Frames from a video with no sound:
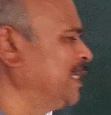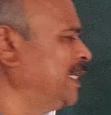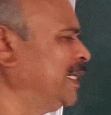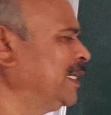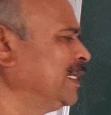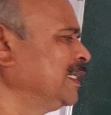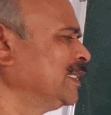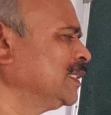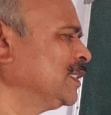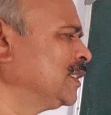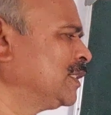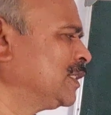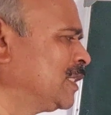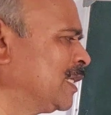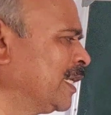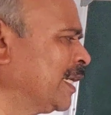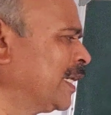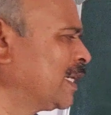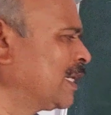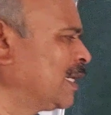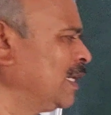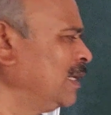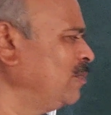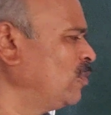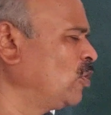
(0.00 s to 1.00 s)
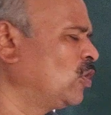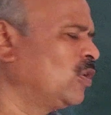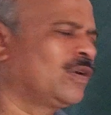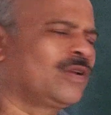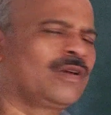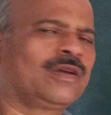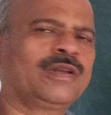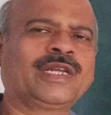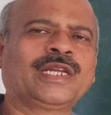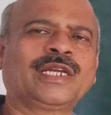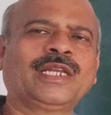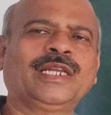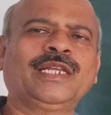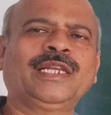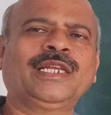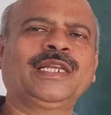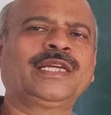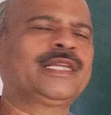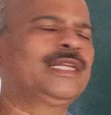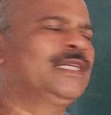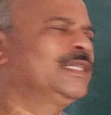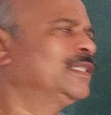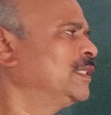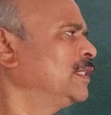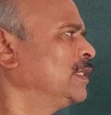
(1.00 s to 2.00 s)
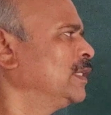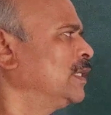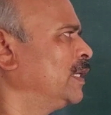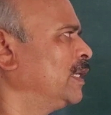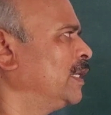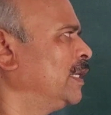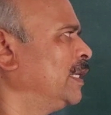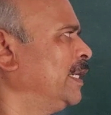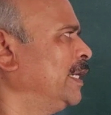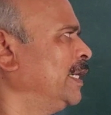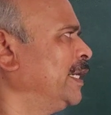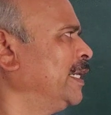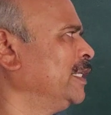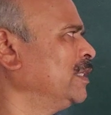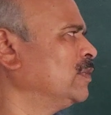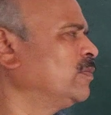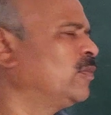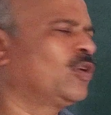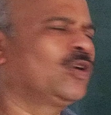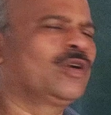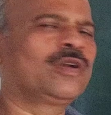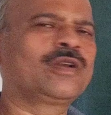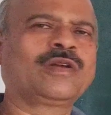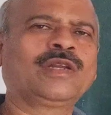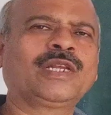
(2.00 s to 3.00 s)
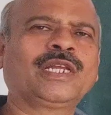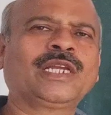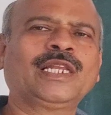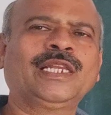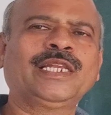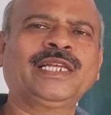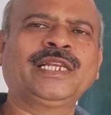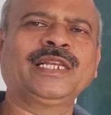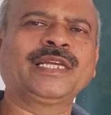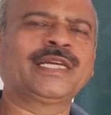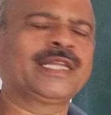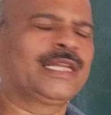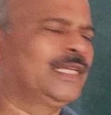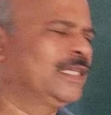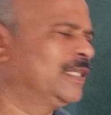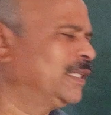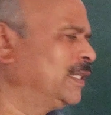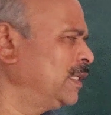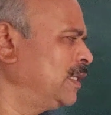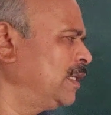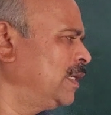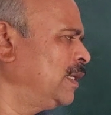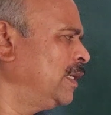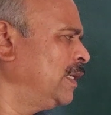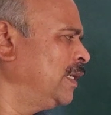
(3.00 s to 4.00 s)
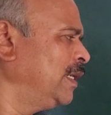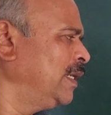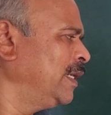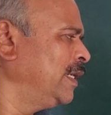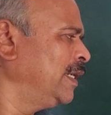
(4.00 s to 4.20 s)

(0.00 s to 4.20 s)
that it is strictly monotonically increasing. It is monotonically increasing.